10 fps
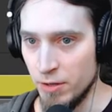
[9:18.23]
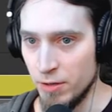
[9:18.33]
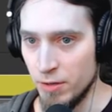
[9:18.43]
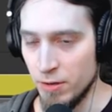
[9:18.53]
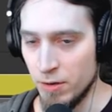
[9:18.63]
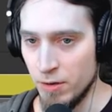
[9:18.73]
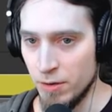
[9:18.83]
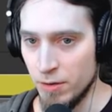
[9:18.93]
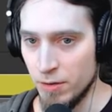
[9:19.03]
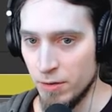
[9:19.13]

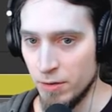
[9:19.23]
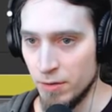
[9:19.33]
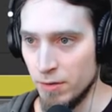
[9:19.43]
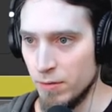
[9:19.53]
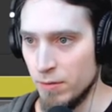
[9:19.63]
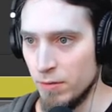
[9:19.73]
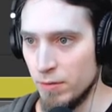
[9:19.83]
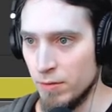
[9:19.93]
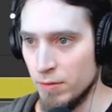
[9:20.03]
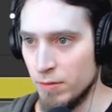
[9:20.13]

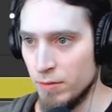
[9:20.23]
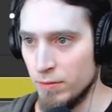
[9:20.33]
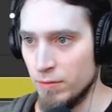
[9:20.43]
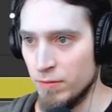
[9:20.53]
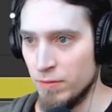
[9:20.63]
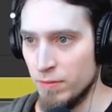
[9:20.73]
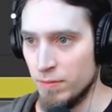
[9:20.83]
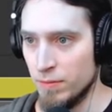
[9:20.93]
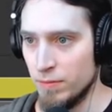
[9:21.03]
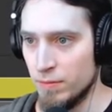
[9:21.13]

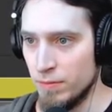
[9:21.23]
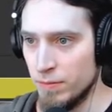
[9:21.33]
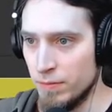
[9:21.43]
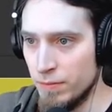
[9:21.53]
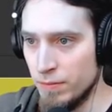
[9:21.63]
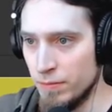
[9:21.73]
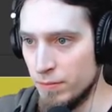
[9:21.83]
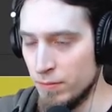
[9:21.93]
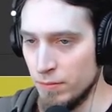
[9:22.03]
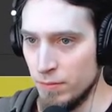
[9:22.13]

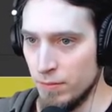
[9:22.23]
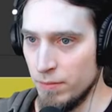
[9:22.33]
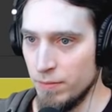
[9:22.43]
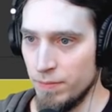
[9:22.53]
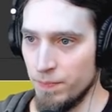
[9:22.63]
(no one is talking)